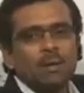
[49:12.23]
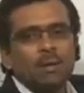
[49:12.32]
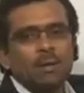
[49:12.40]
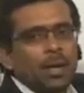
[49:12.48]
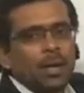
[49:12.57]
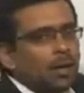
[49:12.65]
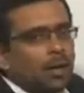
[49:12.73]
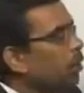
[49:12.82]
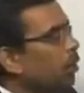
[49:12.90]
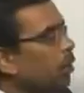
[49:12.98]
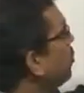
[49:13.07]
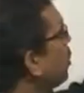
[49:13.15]
Now
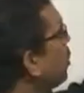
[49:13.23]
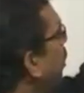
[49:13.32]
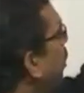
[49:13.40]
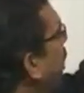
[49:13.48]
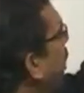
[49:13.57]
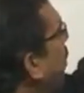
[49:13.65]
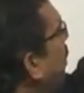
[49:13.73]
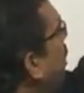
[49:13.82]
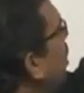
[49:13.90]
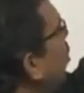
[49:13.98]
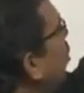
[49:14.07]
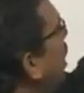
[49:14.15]
this,
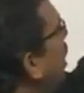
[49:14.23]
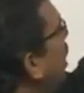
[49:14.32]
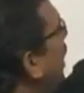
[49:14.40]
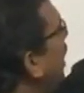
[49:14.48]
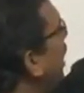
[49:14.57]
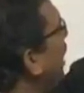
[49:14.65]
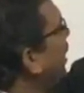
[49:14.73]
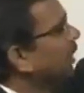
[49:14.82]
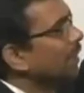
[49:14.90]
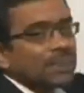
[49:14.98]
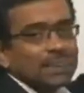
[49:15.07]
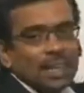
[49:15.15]
everybody try to
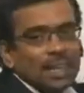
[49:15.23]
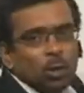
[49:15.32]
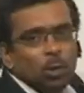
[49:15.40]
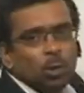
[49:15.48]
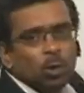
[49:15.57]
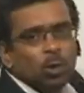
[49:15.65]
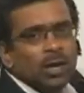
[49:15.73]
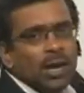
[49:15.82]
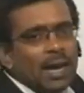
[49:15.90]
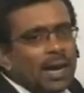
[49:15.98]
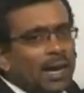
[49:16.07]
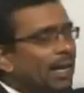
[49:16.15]
observe here.
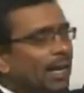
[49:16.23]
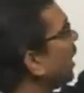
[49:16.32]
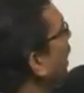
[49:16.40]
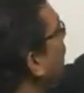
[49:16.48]
Now I can